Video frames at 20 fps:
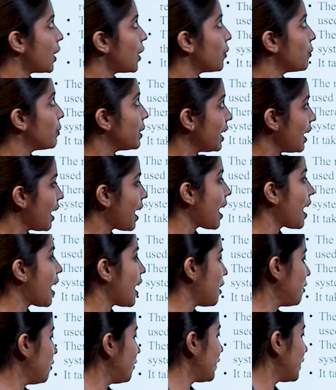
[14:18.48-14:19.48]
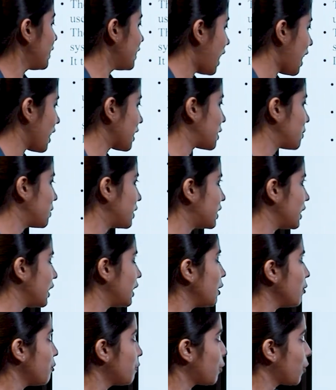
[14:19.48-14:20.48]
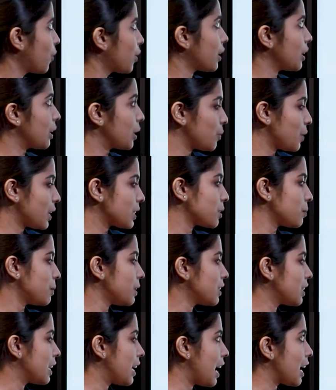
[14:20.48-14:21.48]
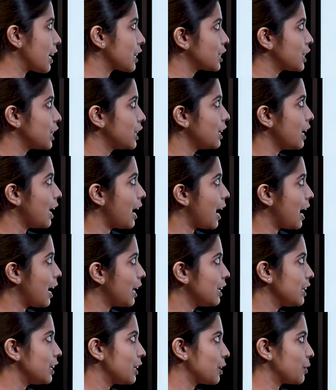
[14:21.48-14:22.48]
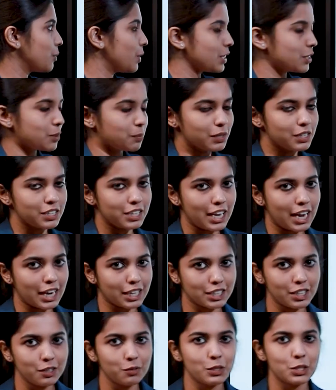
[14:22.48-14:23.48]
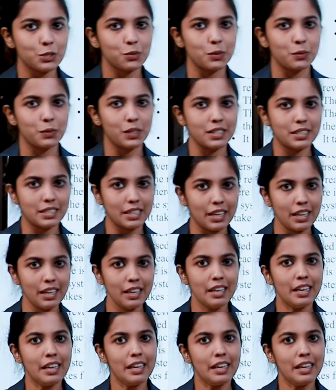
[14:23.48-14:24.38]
we have an activity for reversible reaction and irreversible reaction, which we will see